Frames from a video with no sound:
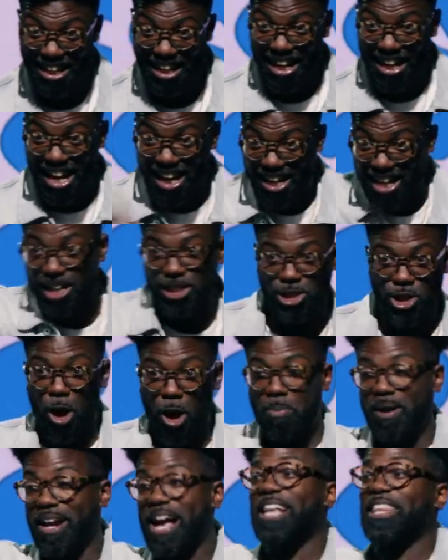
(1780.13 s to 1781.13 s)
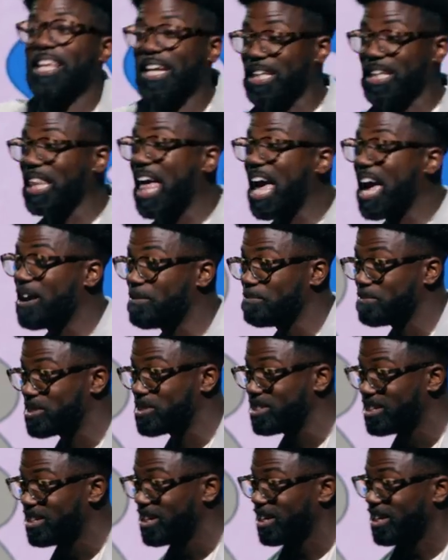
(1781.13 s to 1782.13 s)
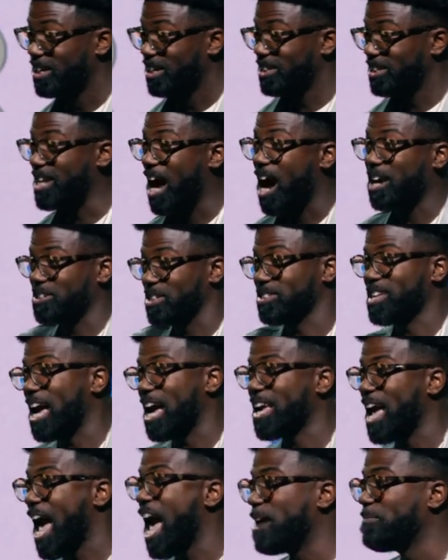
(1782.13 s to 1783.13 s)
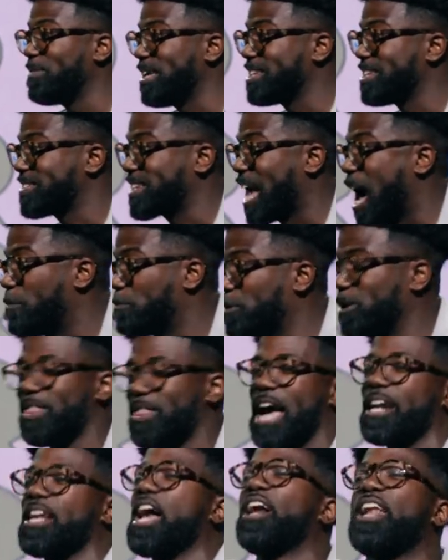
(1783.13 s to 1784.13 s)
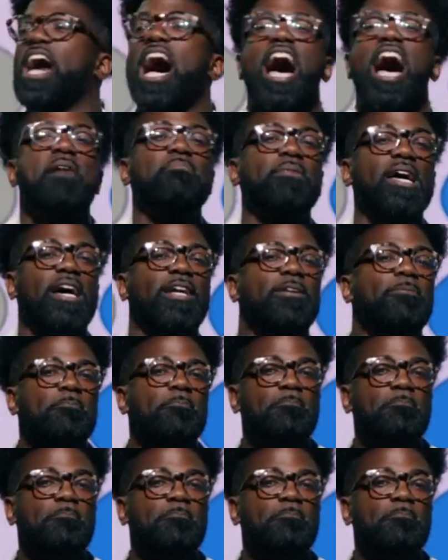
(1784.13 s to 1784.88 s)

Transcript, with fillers: They cut you open, got the clamps. Doctor's like, hand me the scalpel. You're like, no, no, I'm good.